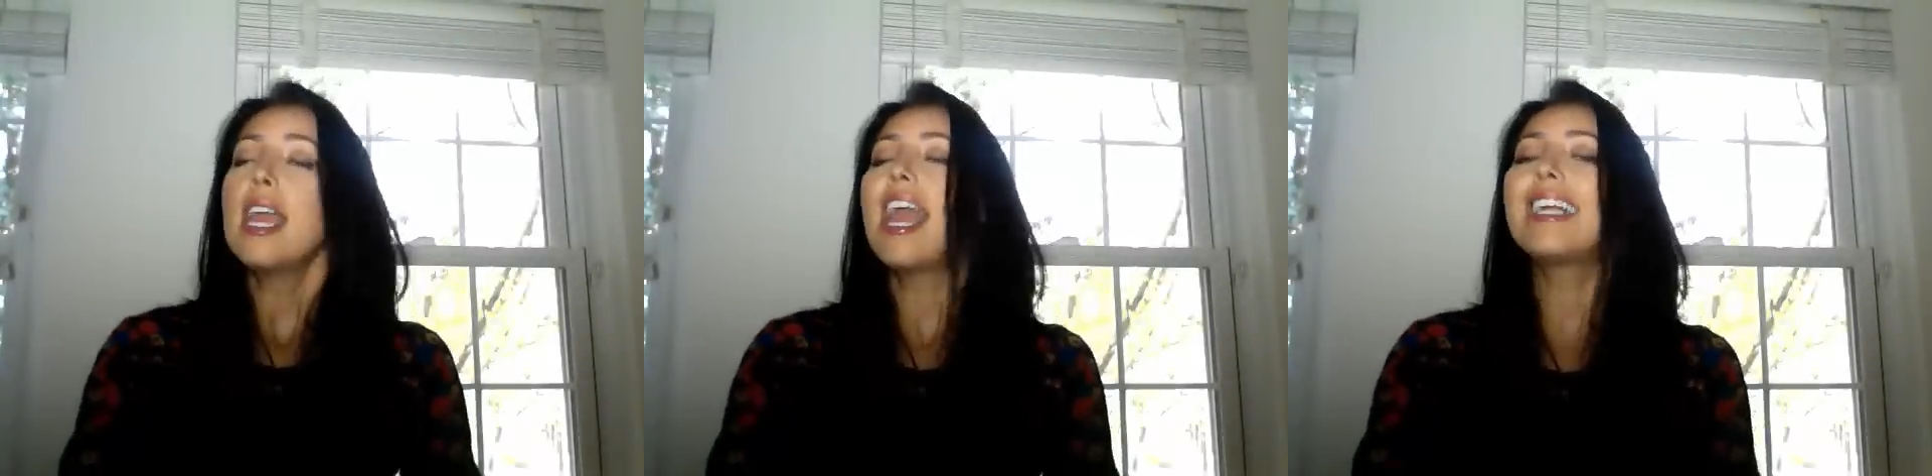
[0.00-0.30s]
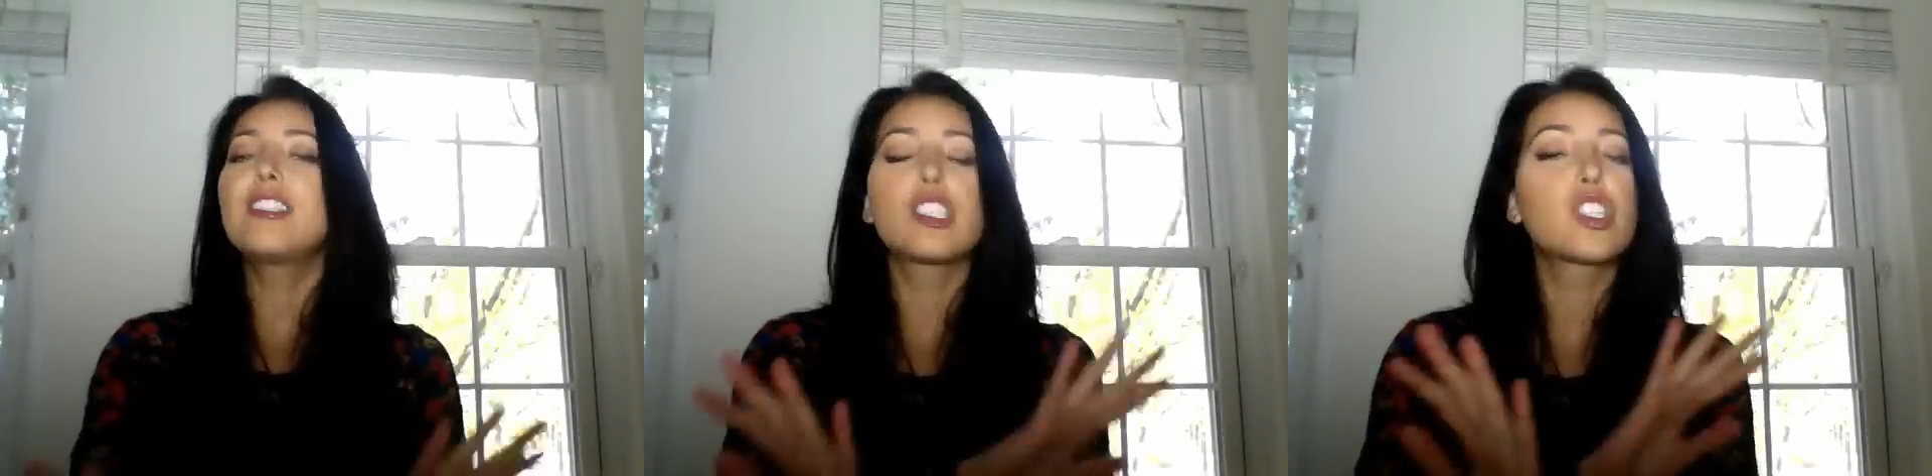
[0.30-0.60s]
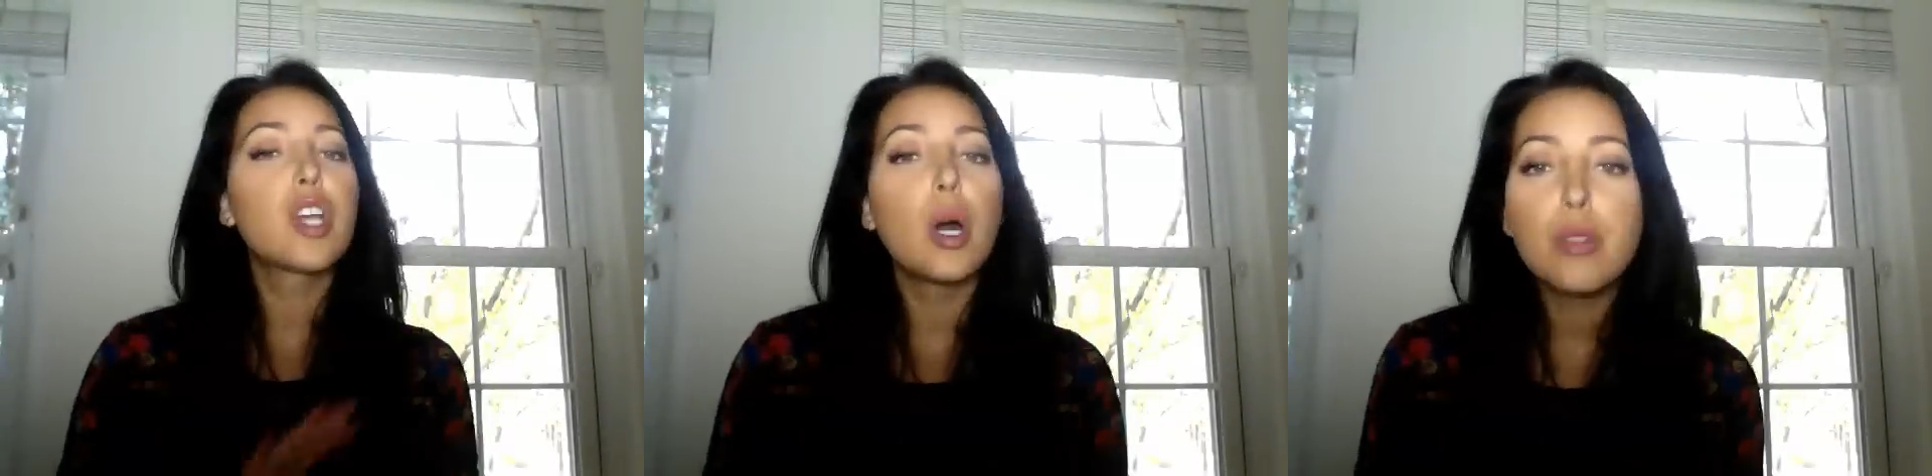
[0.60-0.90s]
It
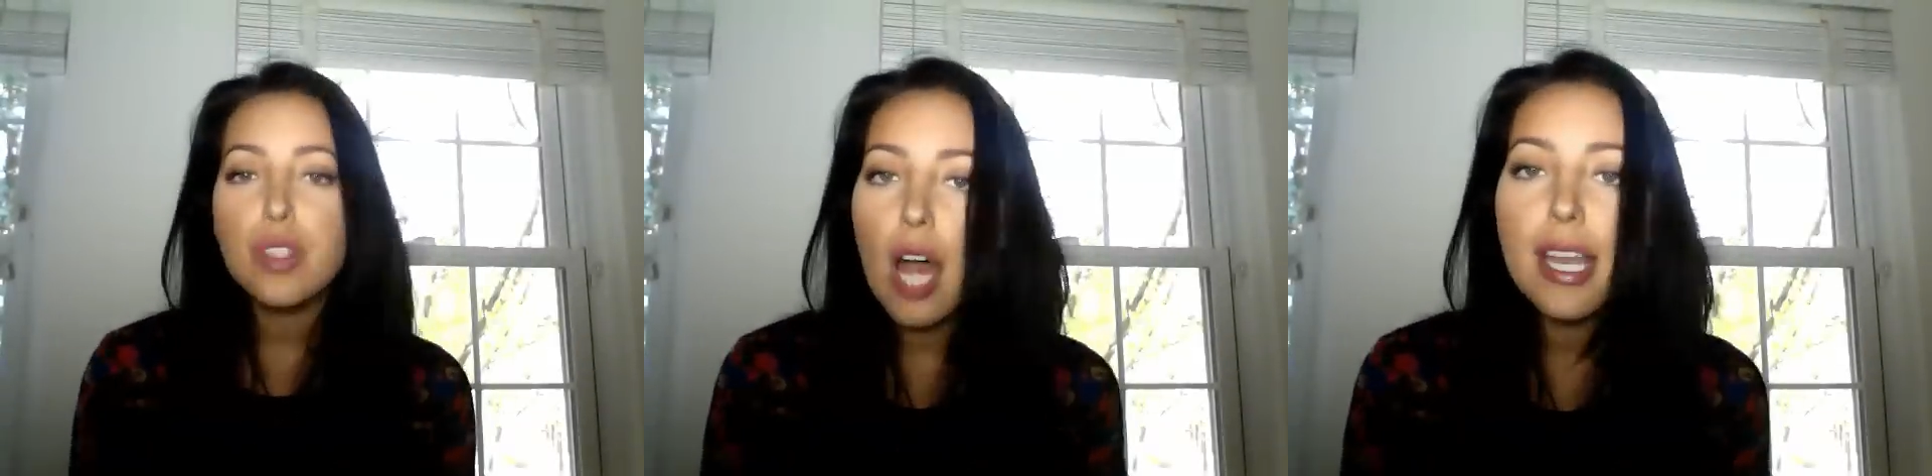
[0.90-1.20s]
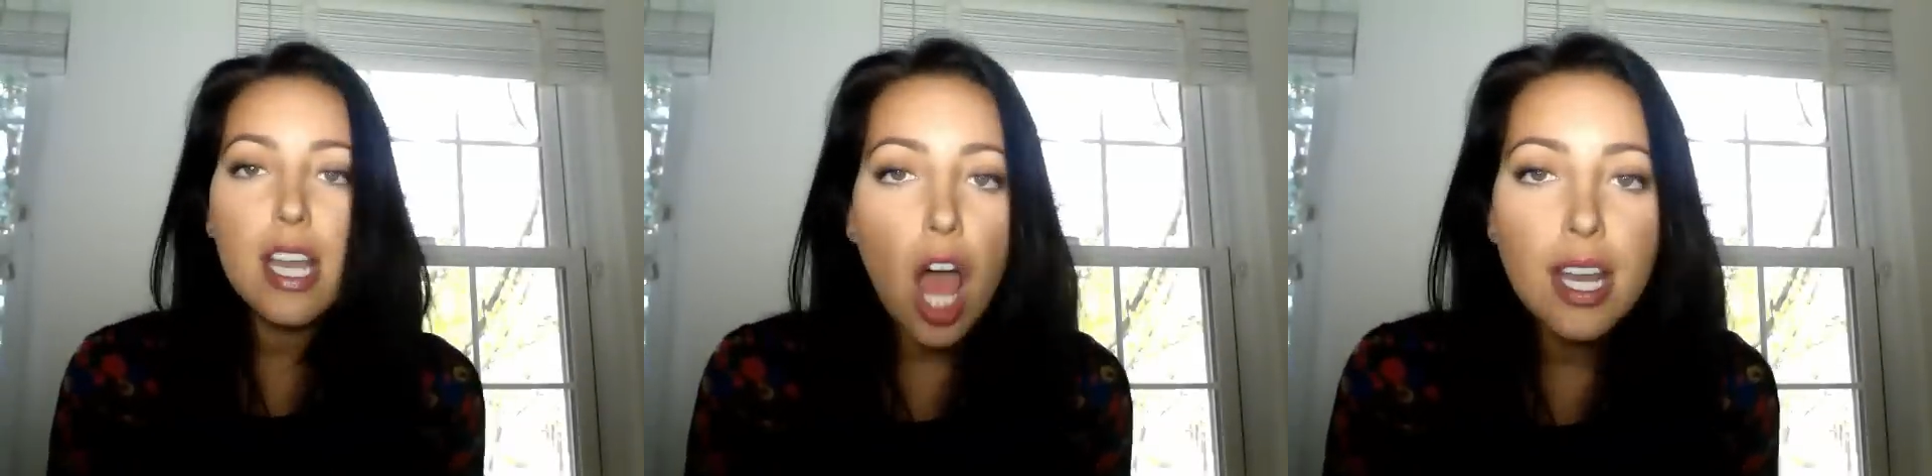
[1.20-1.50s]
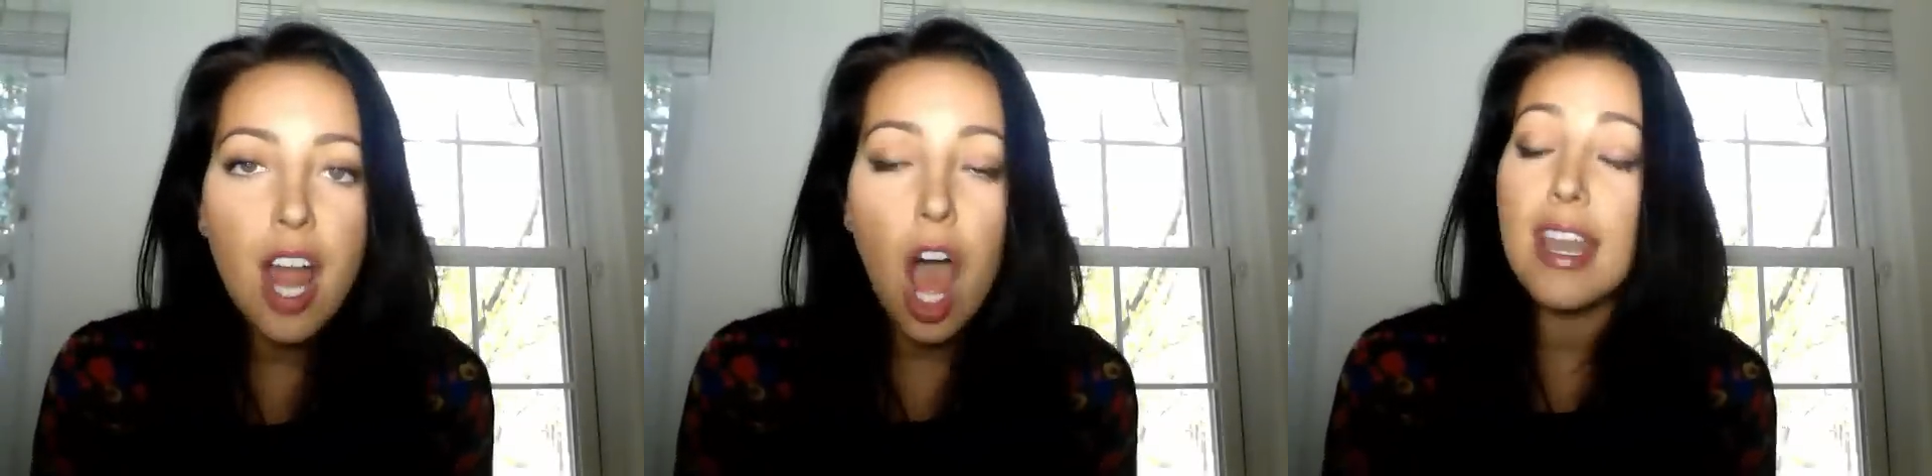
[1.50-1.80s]
just goes on and on
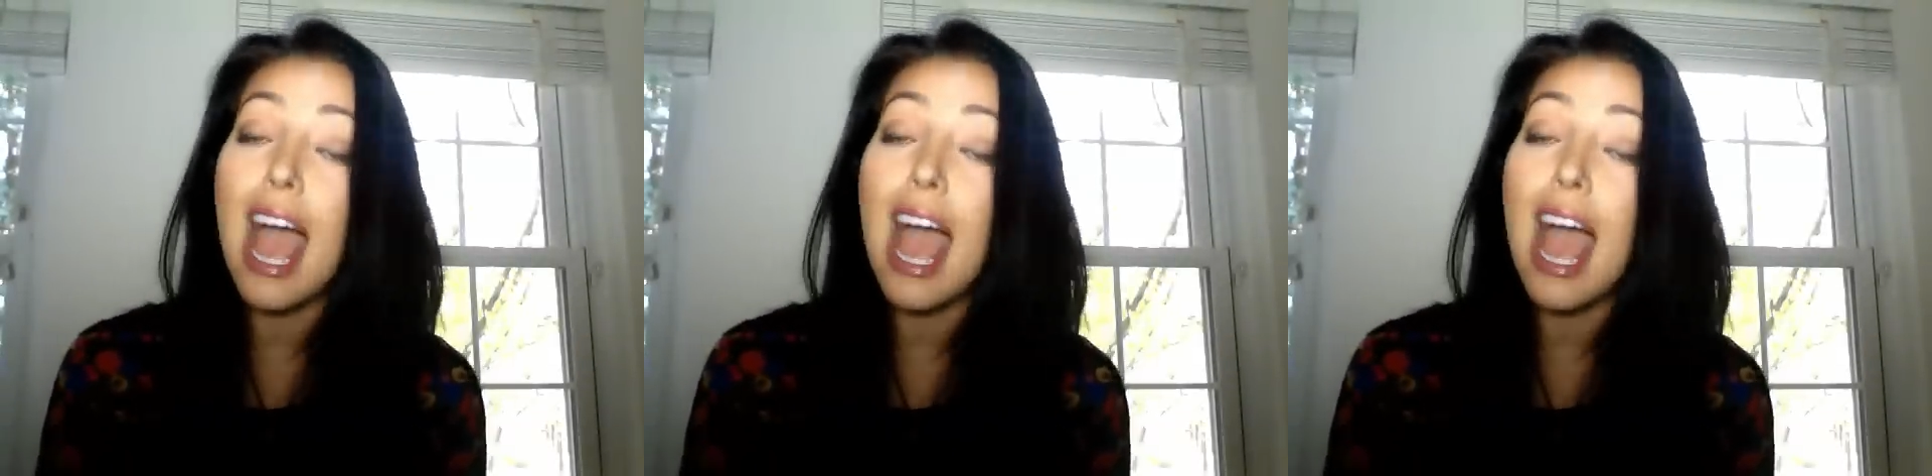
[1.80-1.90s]
and on.